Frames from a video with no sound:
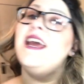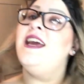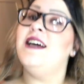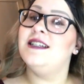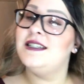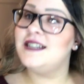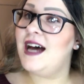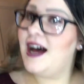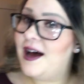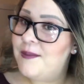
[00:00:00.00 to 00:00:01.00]
and
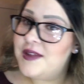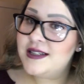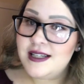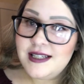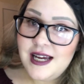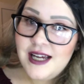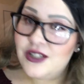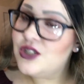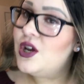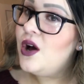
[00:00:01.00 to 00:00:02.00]
this is
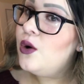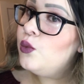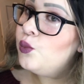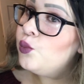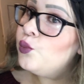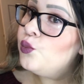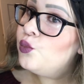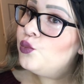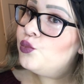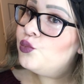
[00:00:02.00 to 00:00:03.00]
it. So
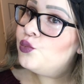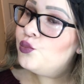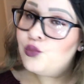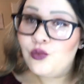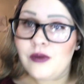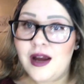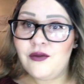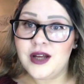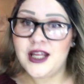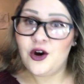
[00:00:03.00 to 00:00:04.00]
I
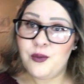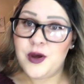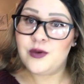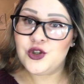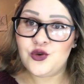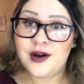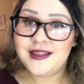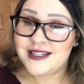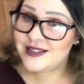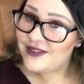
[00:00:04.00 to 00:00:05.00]
really hope you
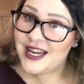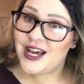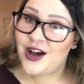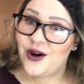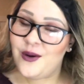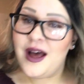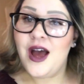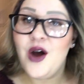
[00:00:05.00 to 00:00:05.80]
enjoyed this video.